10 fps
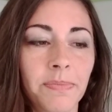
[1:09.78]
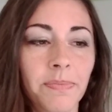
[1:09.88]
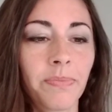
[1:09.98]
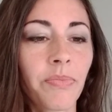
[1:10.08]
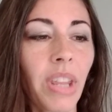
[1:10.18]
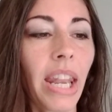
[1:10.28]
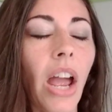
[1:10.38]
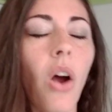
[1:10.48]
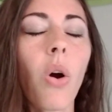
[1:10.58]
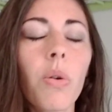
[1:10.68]
I
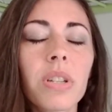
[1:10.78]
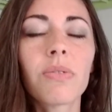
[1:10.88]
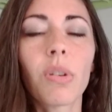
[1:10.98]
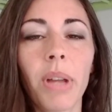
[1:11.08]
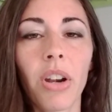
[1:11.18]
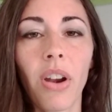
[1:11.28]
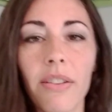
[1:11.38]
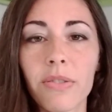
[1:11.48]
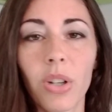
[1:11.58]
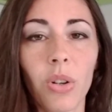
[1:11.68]
always feel better
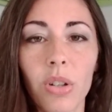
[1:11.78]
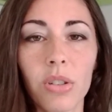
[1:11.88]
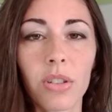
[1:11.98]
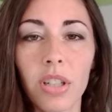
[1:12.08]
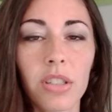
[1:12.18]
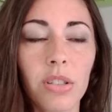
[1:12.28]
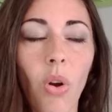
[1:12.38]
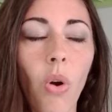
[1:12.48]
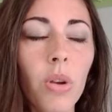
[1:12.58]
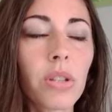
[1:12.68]
after I go to church. I just
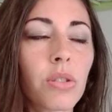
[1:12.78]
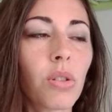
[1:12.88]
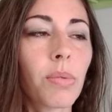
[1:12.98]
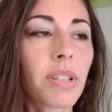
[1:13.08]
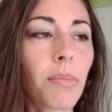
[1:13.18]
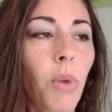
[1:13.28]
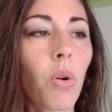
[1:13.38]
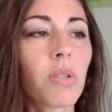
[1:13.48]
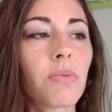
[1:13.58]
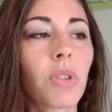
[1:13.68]
always do because I'm
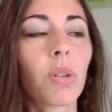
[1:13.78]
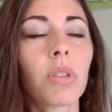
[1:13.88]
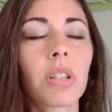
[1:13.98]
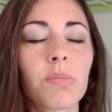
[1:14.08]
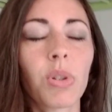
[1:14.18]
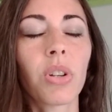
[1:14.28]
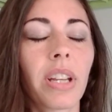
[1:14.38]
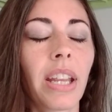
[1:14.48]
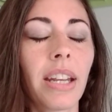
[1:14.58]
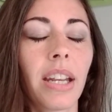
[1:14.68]
always filled with the Spirit
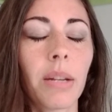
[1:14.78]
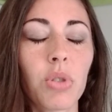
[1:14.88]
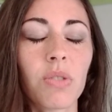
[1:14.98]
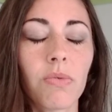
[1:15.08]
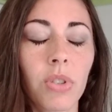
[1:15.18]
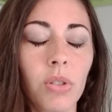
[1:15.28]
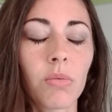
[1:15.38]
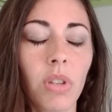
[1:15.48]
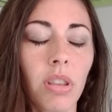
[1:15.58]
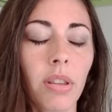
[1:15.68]
again. And I'm just filled
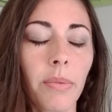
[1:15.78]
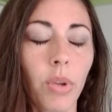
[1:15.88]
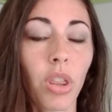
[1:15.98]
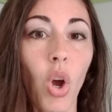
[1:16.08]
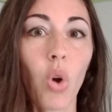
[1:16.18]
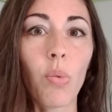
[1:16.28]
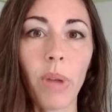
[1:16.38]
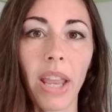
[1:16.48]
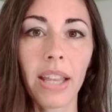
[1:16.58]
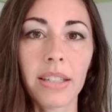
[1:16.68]
with, with hope.
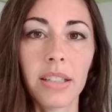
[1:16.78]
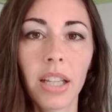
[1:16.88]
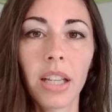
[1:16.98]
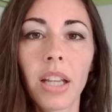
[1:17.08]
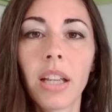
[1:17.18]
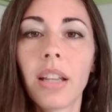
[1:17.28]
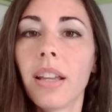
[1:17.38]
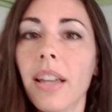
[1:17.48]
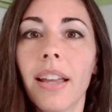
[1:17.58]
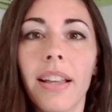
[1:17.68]
And
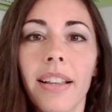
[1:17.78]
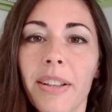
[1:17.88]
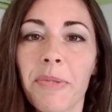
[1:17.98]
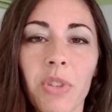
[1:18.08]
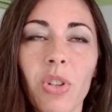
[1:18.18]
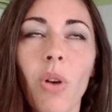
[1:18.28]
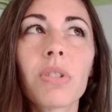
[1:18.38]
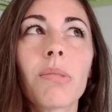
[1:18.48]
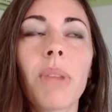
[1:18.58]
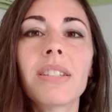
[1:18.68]
there's
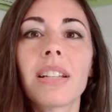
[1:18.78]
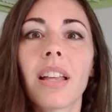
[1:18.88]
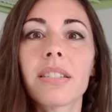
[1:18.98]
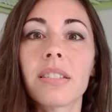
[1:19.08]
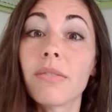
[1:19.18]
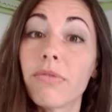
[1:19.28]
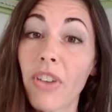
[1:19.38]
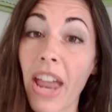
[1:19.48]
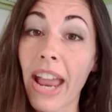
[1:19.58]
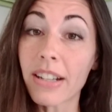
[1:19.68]
always amazing lessons. In
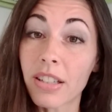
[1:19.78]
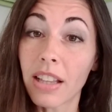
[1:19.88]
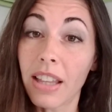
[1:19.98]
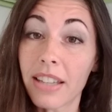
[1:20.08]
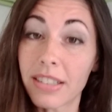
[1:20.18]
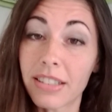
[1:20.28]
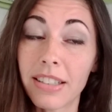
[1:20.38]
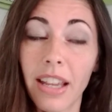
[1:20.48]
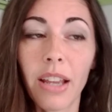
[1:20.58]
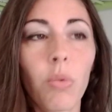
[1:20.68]
fact, the lesson
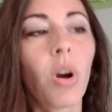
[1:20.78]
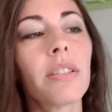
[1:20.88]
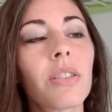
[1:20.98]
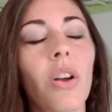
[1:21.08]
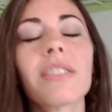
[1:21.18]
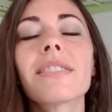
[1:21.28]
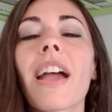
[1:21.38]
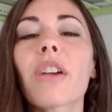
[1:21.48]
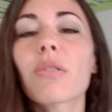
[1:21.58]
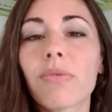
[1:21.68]
today was on
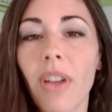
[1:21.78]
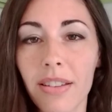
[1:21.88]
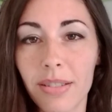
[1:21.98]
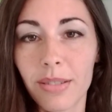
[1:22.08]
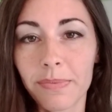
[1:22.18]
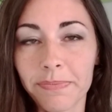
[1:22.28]
sacrifice.